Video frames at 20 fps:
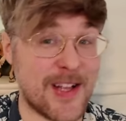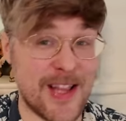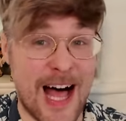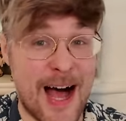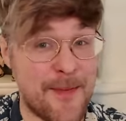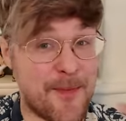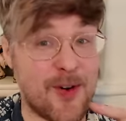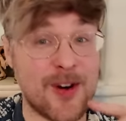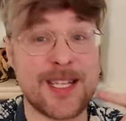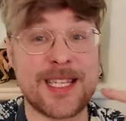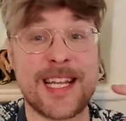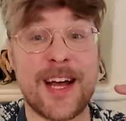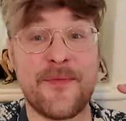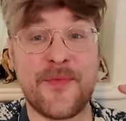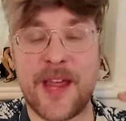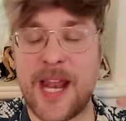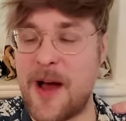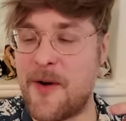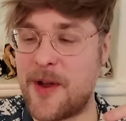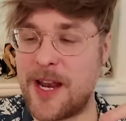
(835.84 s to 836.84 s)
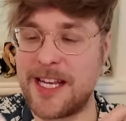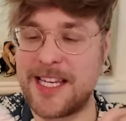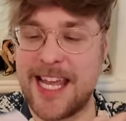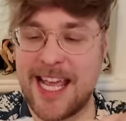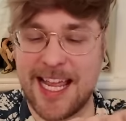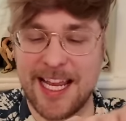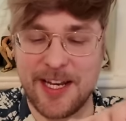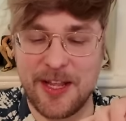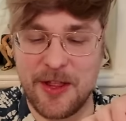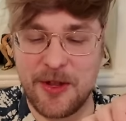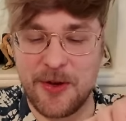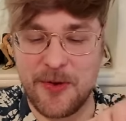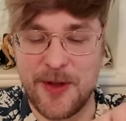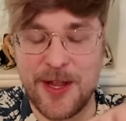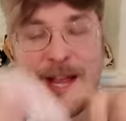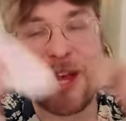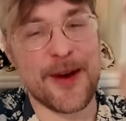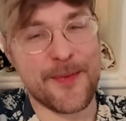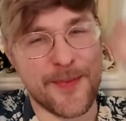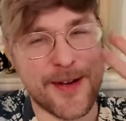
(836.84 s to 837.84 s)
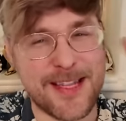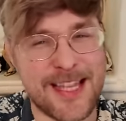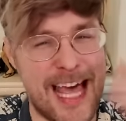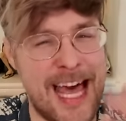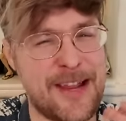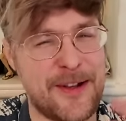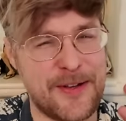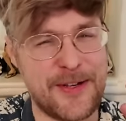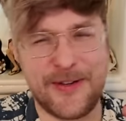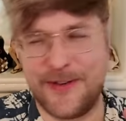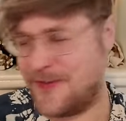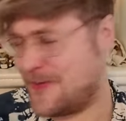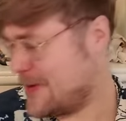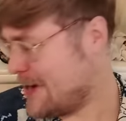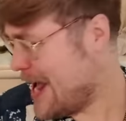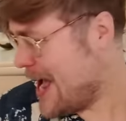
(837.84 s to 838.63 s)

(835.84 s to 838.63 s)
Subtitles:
a lot more stuff that I want to take into the new year, but that'll do for